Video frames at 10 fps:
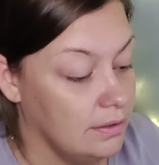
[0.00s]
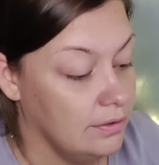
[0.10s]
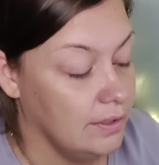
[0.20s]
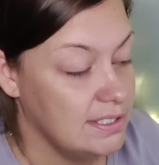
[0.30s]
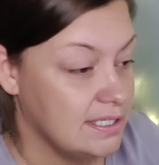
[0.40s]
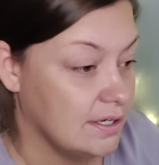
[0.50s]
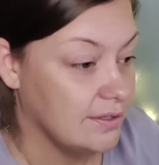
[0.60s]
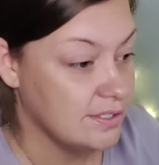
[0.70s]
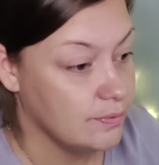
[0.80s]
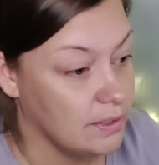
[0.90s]
you know, I did
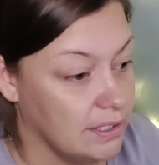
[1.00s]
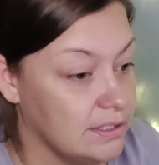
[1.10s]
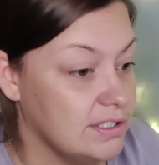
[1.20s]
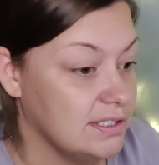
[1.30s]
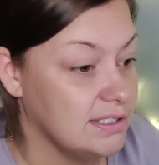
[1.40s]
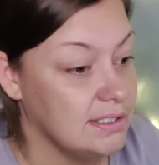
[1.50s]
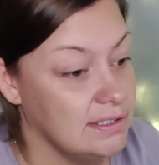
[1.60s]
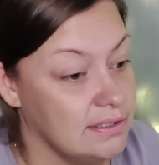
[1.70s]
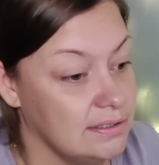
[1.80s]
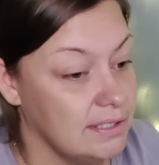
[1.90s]
all this work just
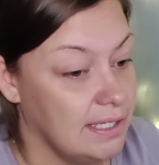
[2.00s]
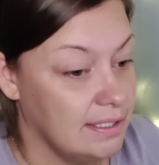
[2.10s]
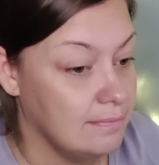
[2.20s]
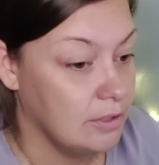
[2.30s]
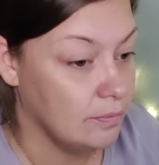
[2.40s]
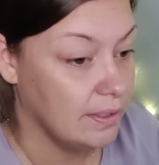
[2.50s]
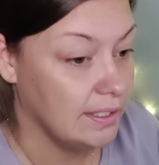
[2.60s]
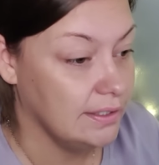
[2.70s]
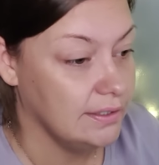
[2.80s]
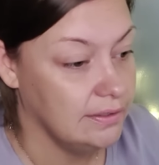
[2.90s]
to end up
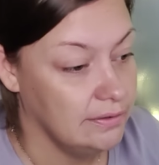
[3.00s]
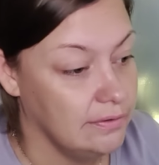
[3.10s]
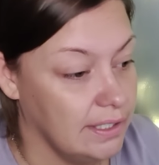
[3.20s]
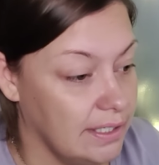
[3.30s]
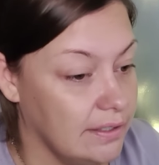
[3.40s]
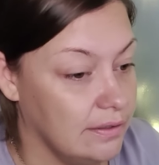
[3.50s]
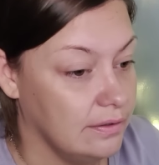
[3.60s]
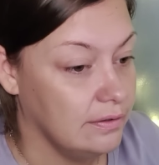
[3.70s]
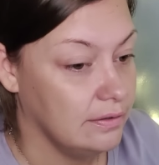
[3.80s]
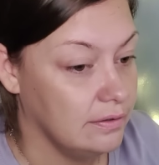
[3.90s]
nowhere, you know, okay,
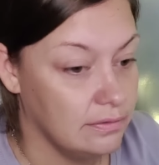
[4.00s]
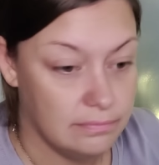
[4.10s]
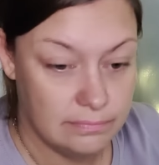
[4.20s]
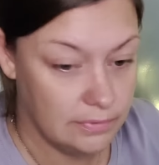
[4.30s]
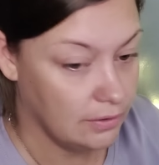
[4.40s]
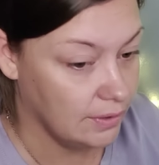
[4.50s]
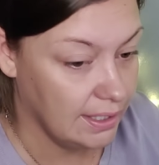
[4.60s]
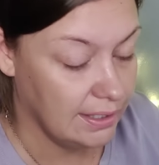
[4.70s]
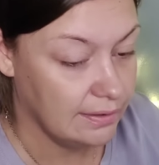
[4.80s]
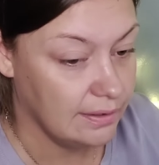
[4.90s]

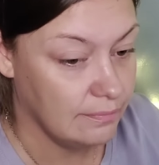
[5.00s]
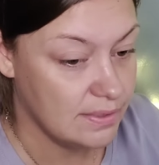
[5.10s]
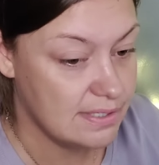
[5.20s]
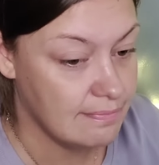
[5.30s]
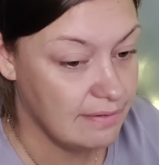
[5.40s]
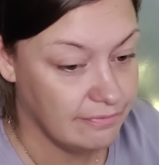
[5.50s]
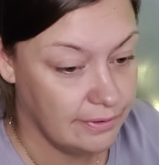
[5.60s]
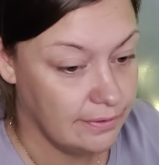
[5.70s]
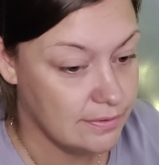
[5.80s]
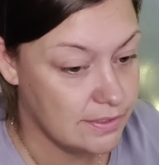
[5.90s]
okay, it wasn't meant
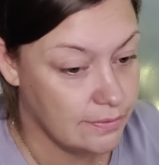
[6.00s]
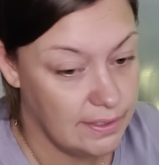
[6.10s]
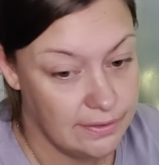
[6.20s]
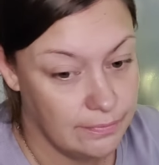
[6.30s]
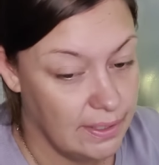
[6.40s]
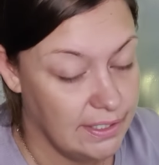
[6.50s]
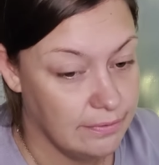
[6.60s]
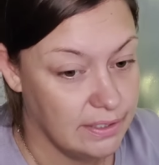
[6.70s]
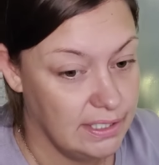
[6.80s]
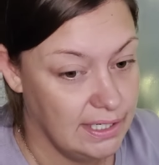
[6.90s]
for you. So either way,
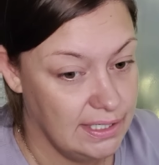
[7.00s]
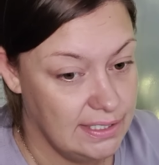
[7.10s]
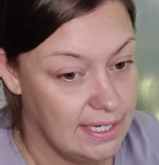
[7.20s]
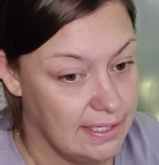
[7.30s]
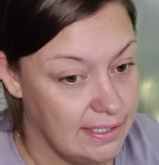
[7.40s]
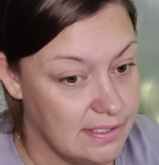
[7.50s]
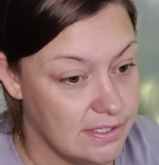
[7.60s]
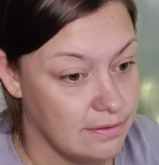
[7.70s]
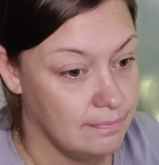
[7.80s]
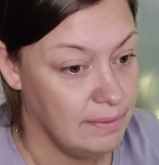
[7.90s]
you are going to hit a dead end.
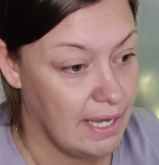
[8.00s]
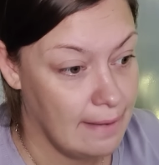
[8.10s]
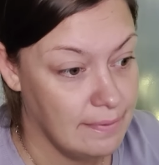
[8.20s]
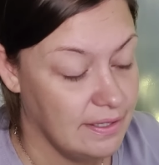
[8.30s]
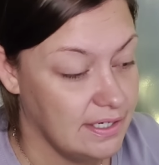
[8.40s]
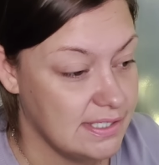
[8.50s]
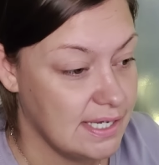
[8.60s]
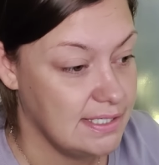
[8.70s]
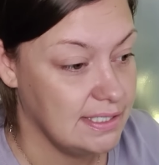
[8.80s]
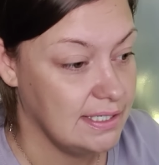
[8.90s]
So be happy that it's
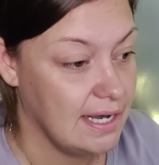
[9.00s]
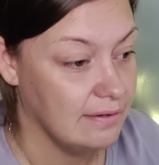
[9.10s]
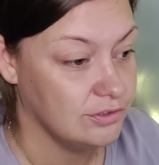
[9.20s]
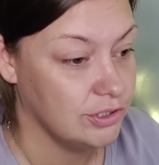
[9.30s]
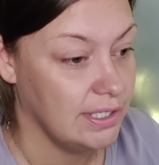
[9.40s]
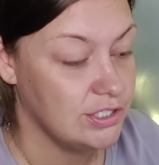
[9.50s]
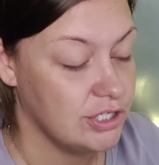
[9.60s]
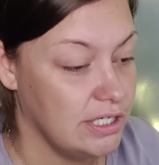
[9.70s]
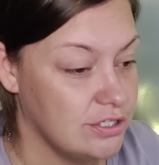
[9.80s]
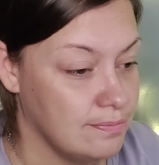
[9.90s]
ending now. Try and
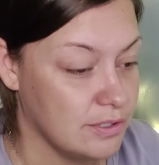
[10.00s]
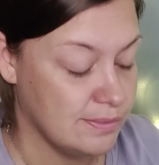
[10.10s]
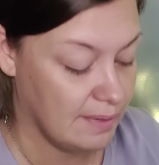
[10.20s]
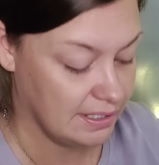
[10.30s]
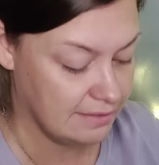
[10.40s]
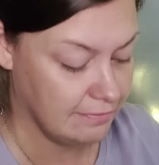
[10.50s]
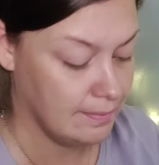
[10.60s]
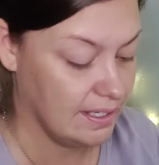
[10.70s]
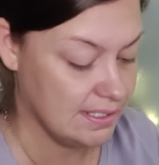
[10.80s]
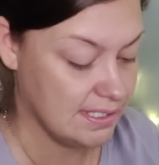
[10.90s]
change your perspective
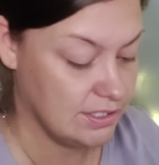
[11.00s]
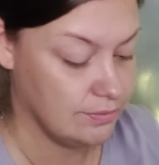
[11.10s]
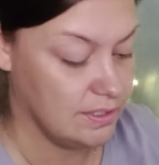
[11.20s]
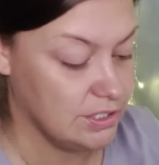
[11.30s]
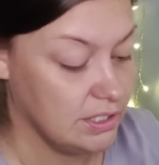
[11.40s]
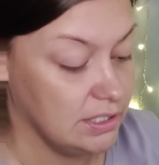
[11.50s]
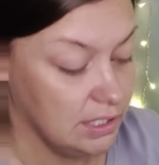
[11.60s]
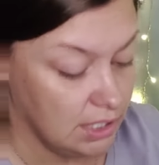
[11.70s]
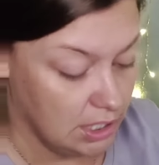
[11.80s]
about a situation.